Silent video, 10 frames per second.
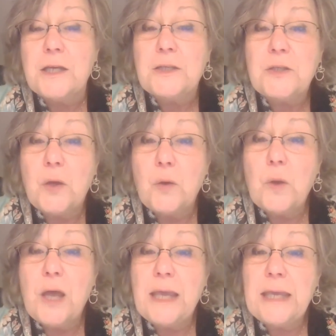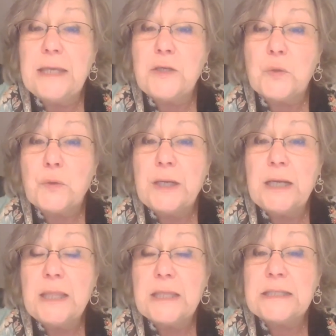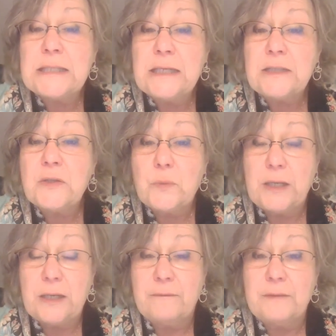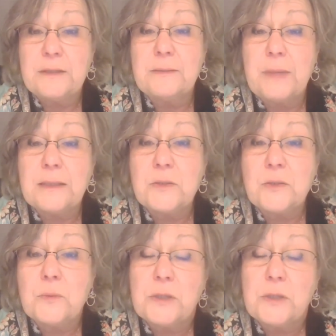So during the 6th week of the semester,